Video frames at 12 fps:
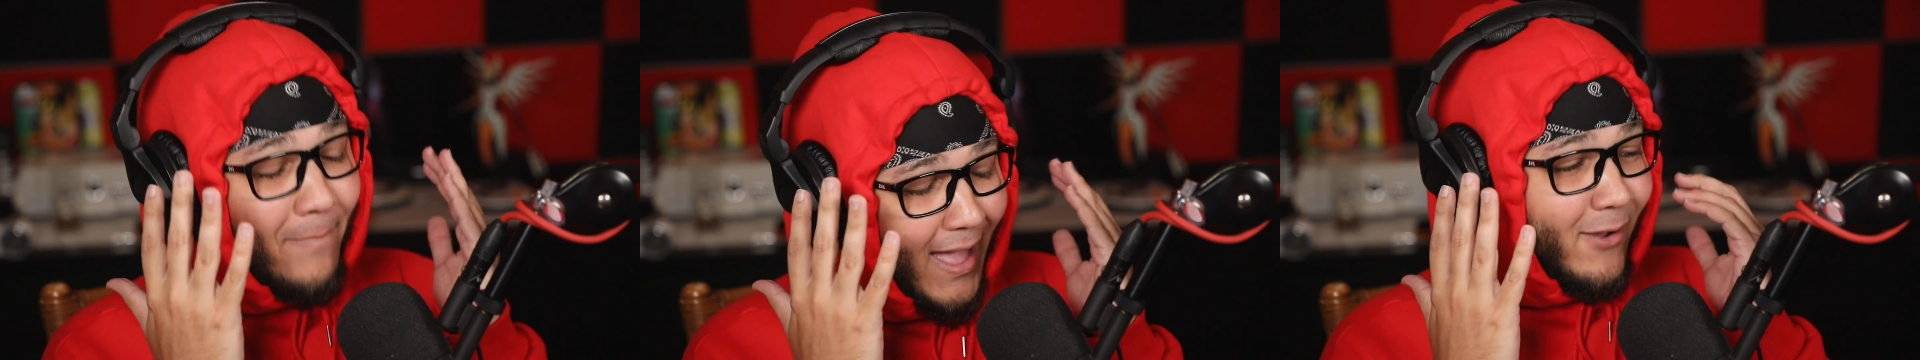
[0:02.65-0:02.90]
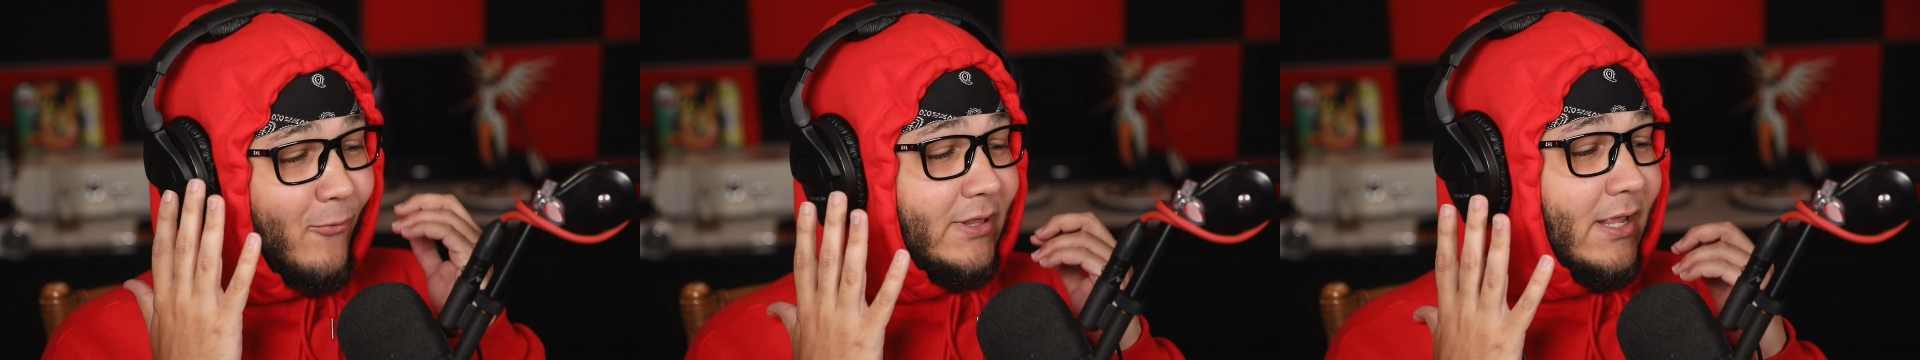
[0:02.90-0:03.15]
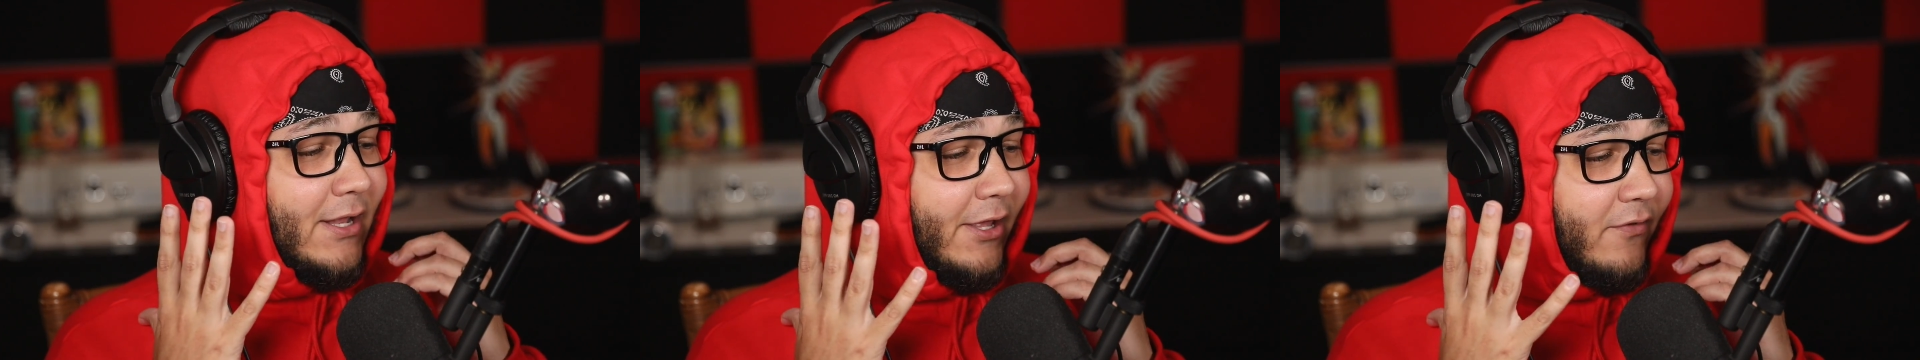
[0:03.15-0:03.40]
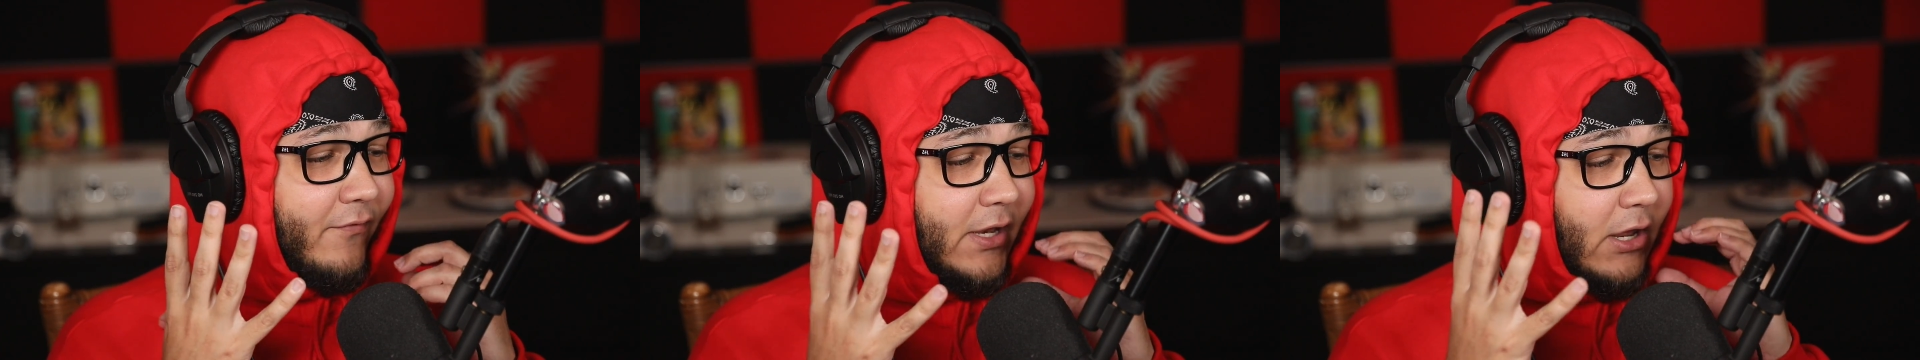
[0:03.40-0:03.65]
back with
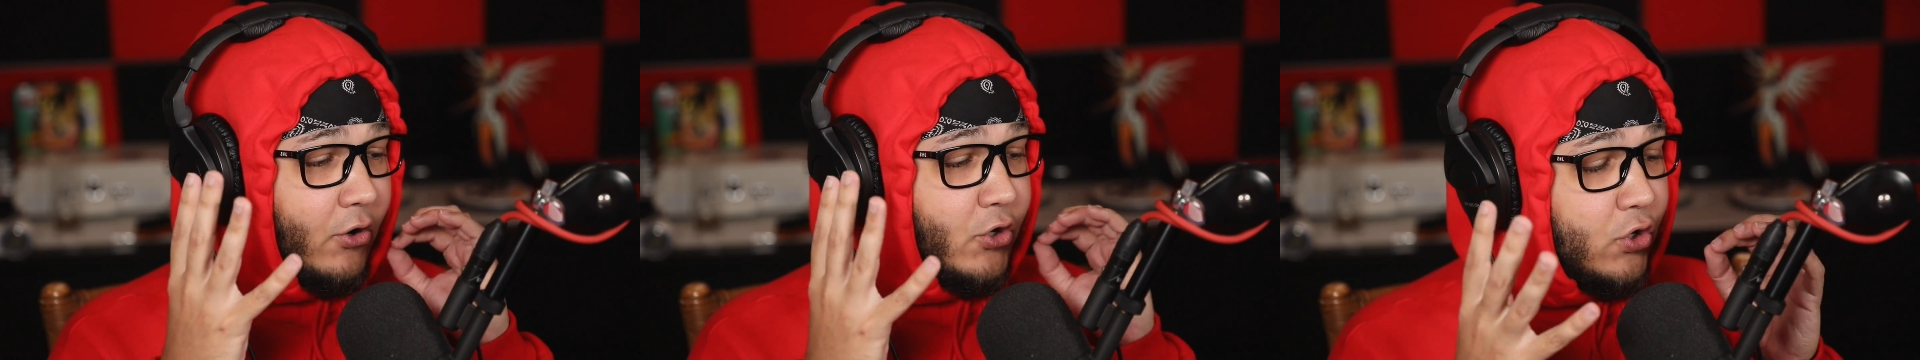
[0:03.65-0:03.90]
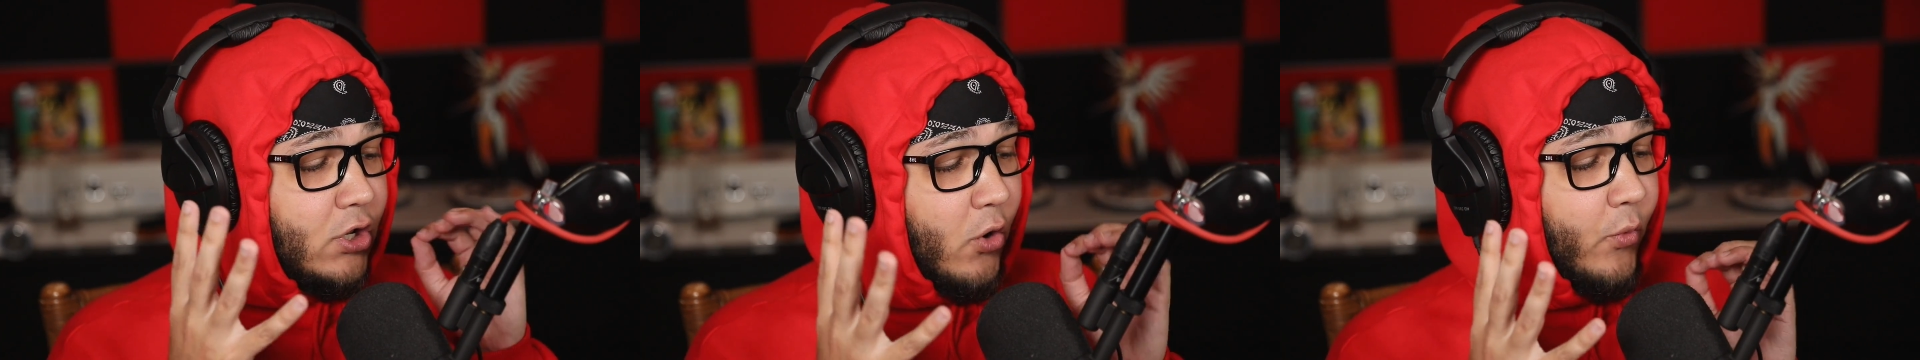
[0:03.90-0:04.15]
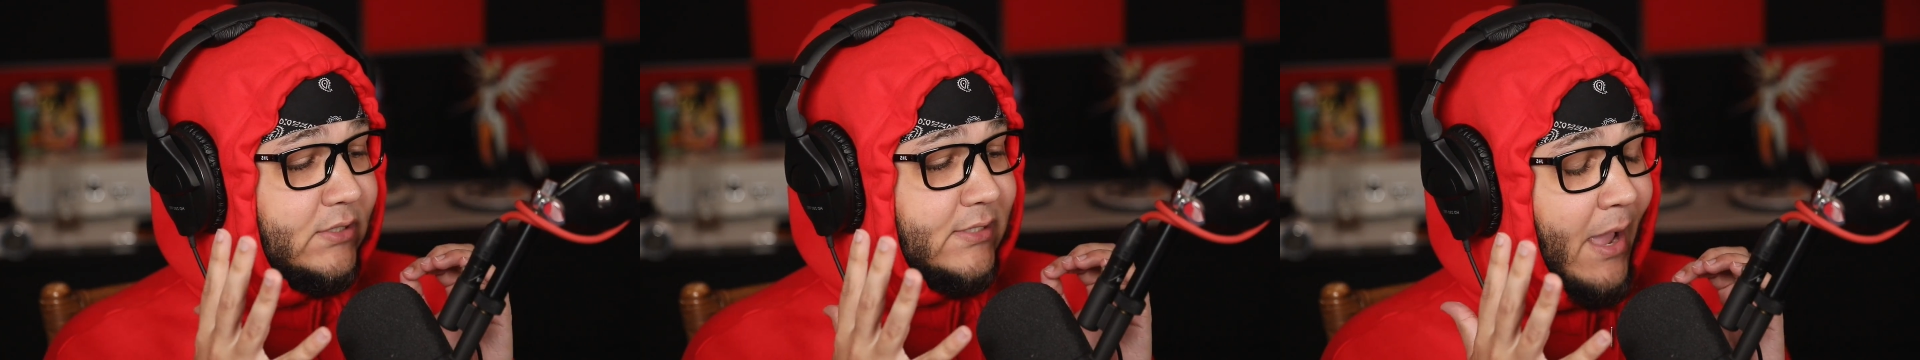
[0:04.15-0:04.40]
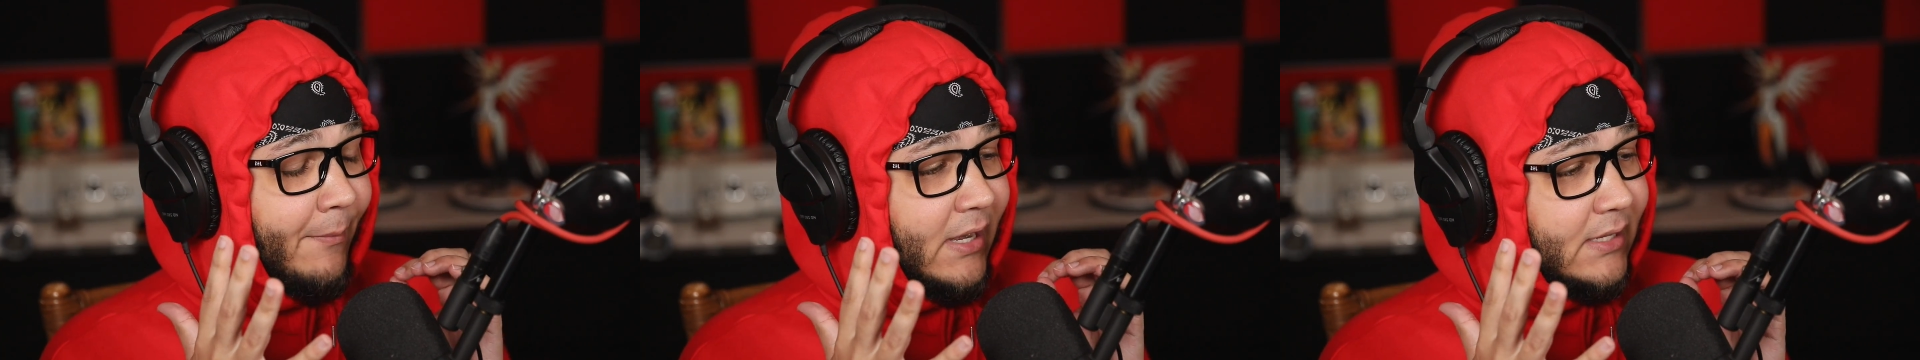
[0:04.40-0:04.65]
another video. You know what
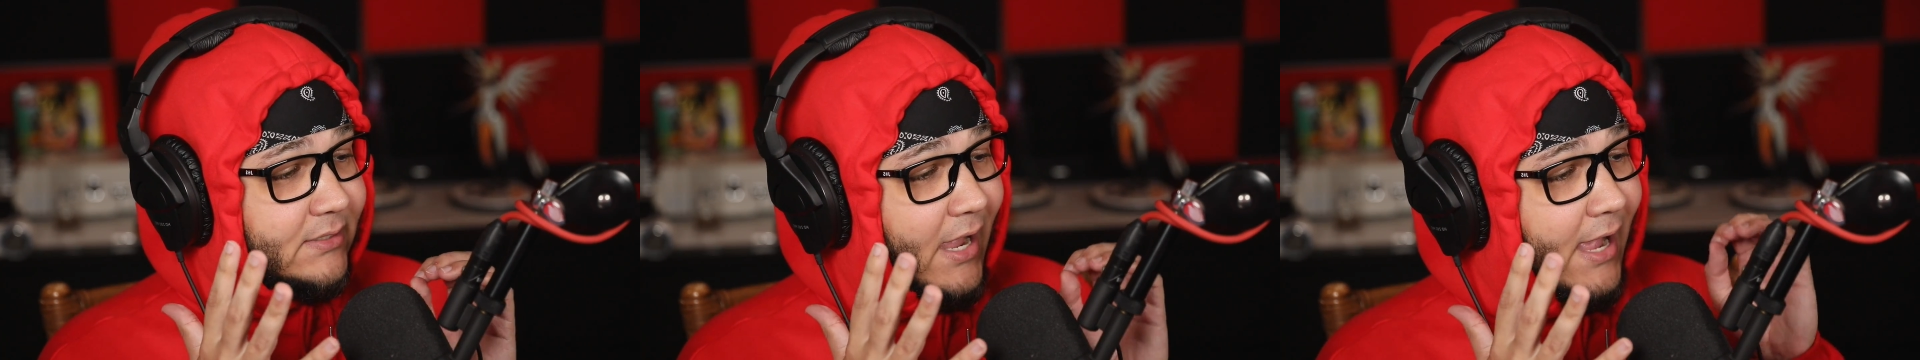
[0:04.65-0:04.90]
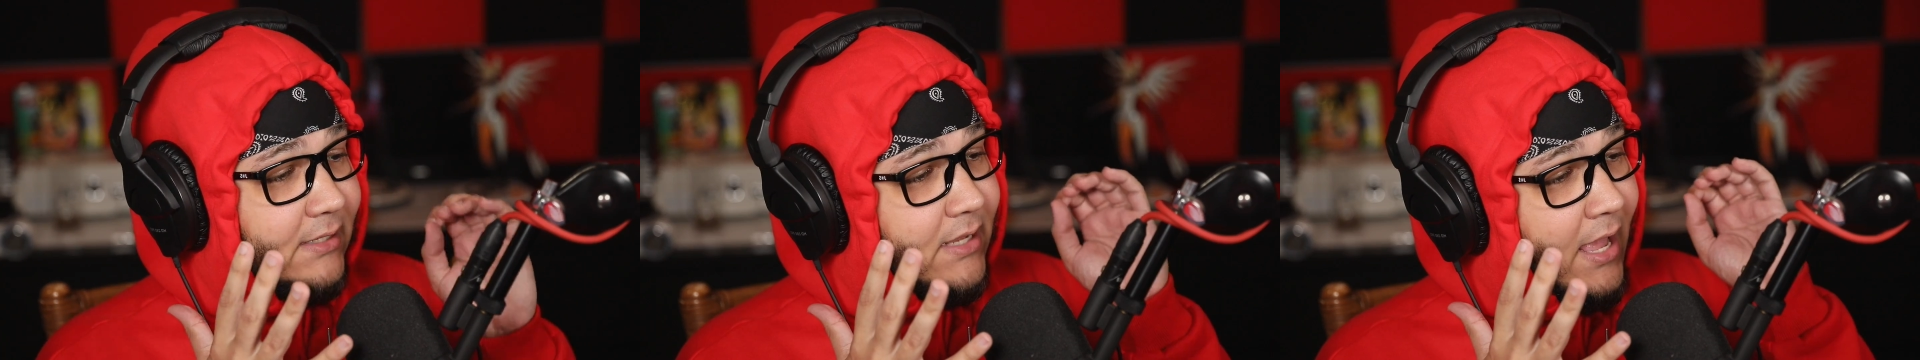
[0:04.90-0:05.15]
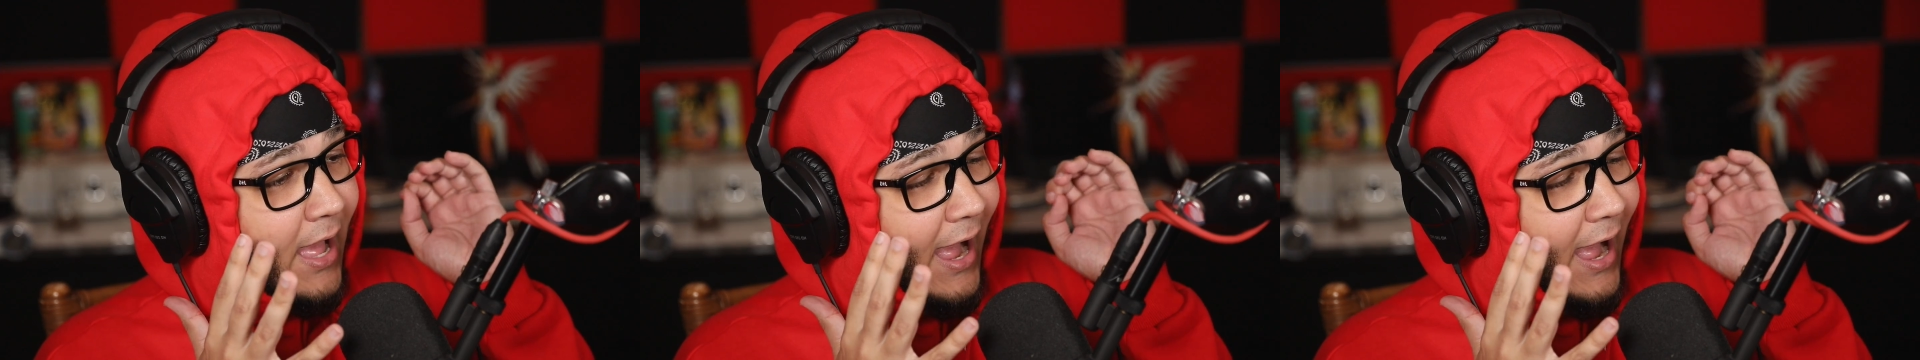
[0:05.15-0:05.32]
time it is, guys.